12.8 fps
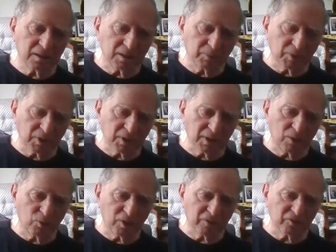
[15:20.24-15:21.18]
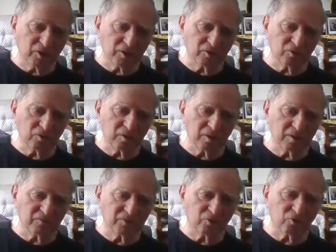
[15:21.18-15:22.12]
typically I would have gone to the
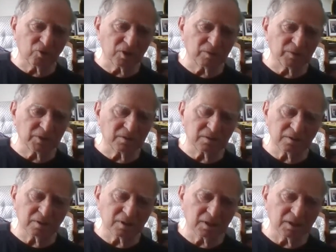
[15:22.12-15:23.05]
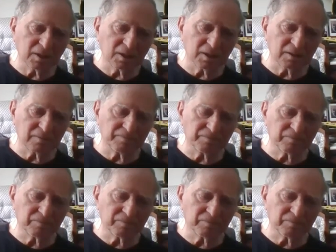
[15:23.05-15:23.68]
infantry, but the uh, um,